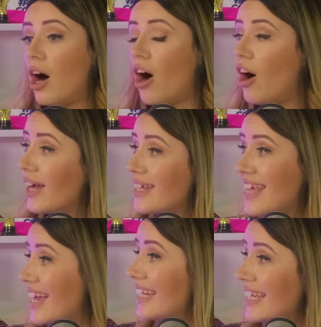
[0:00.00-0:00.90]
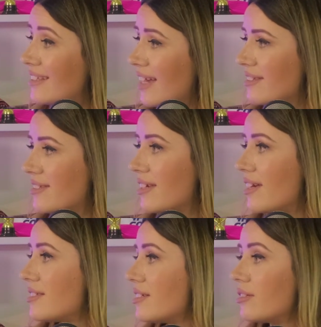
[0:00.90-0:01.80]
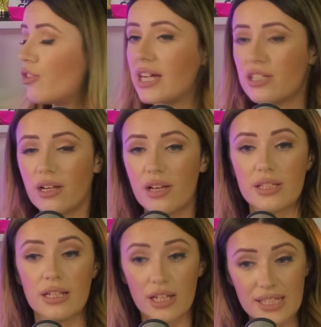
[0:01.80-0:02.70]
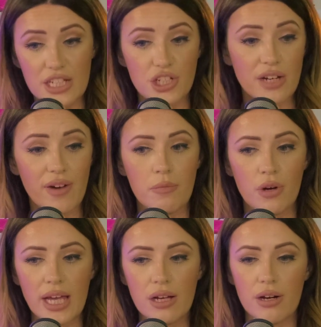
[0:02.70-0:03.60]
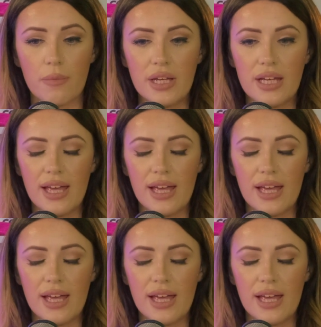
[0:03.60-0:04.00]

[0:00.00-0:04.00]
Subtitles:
hire technique dancers and create solos and, like I say, generate more income.